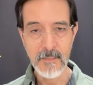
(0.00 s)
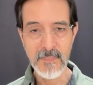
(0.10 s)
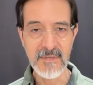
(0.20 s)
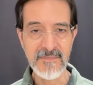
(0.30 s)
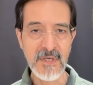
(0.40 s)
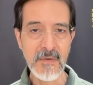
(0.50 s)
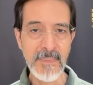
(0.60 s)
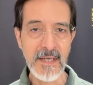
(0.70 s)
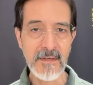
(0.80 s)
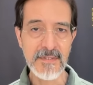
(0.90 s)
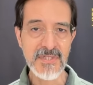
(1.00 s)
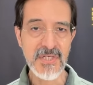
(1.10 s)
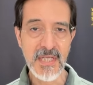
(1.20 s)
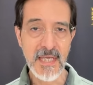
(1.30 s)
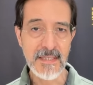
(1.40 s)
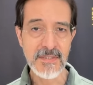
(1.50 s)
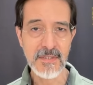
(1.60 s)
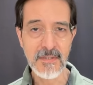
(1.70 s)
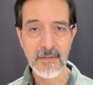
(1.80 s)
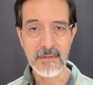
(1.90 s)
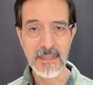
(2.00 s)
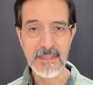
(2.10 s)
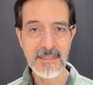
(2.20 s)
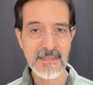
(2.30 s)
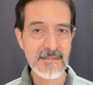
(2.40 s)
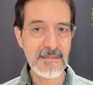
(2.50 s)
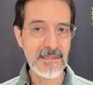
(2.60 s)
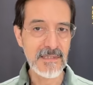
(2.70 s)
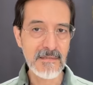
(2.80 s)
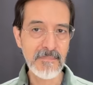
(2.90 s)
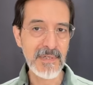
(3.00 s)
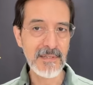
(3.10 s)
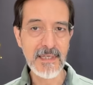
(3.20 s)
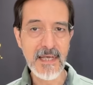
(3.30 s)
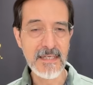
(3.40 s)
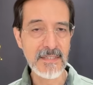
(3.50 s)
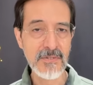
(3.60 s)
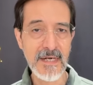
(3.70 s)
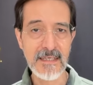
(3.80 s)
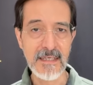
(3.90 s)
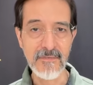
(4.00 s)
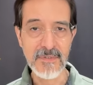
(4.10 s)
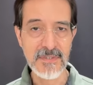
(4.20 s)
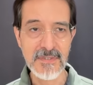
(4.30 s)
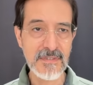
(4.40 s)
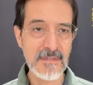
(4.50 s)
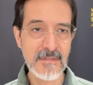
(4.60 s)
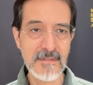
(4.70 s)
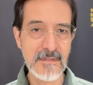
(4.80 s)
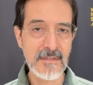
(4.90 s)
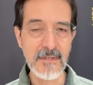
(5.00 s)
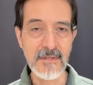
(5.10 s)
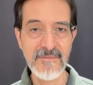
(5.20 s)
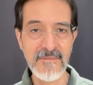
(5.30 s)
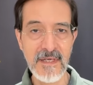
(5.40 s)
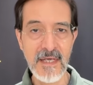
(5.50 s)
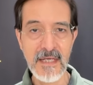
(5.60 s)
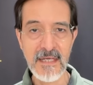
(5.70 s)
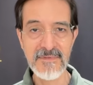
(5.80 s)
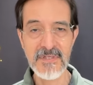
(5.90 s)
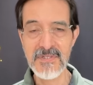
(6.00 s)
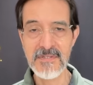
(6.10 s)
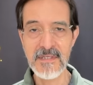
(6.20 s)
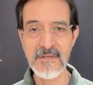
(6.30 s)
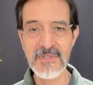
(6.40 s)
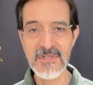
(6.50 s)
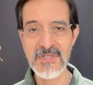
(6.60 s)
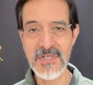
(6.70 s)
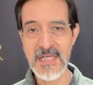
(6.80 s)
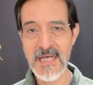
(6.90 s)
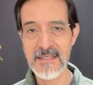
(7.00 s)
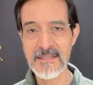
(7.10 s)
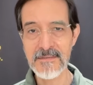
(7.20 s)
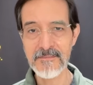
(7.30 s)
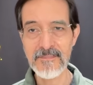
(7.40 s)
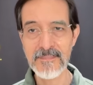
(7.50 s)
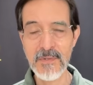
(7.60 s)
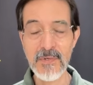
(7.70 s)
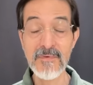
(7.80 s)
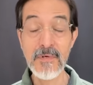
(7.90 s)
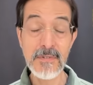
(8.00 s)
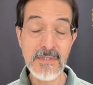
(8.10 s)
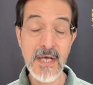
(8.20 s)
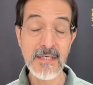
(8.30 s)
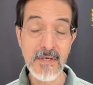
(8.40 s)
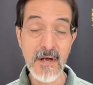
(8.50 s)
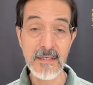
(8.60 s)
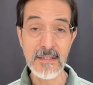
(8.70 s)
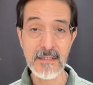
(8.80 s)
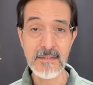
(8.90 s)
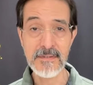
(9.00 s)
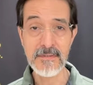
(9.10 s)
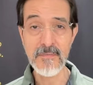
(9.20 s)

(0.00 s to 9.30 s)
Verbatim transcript: But if you compare the GDX to gold, it's just barely kind of tracking, which is, you know, if if the if the GDX or if gold stocks aren't going to do